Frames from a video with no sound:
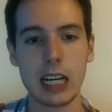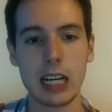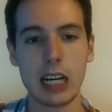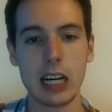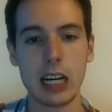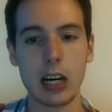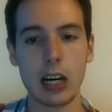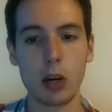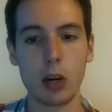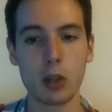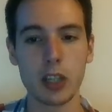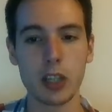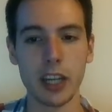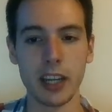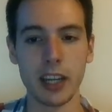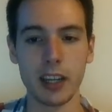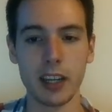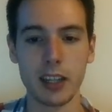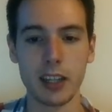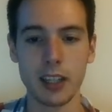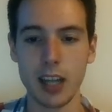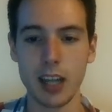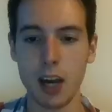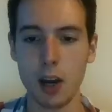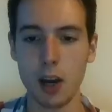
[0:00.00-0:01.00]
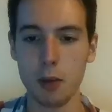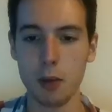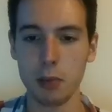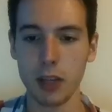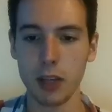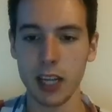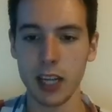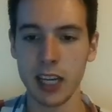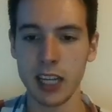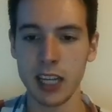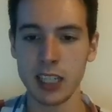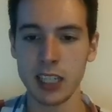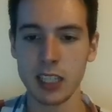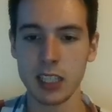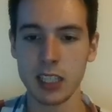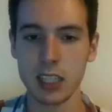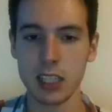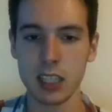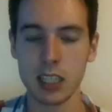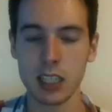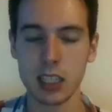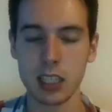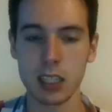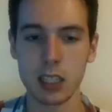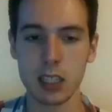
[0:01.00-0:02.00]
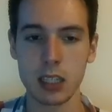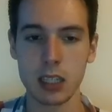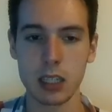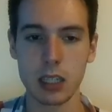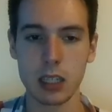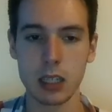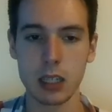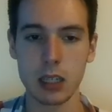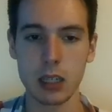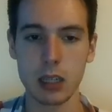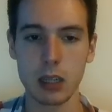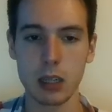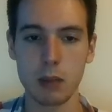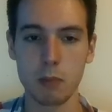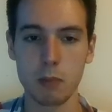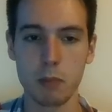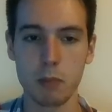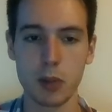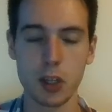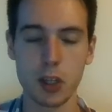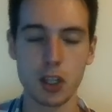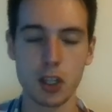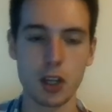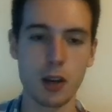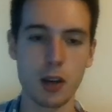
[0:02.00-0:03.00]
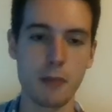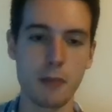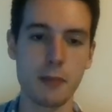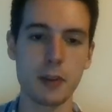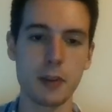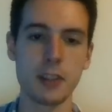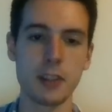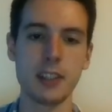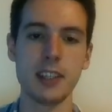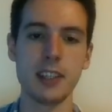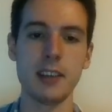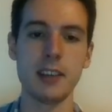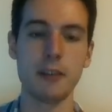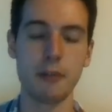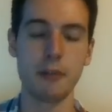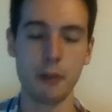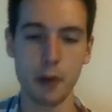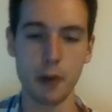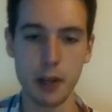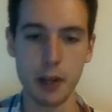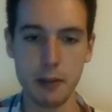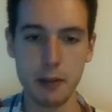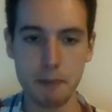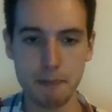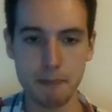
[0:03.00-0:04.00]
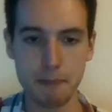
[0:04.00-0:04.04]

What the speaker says: Okay, and now I played bishop d3.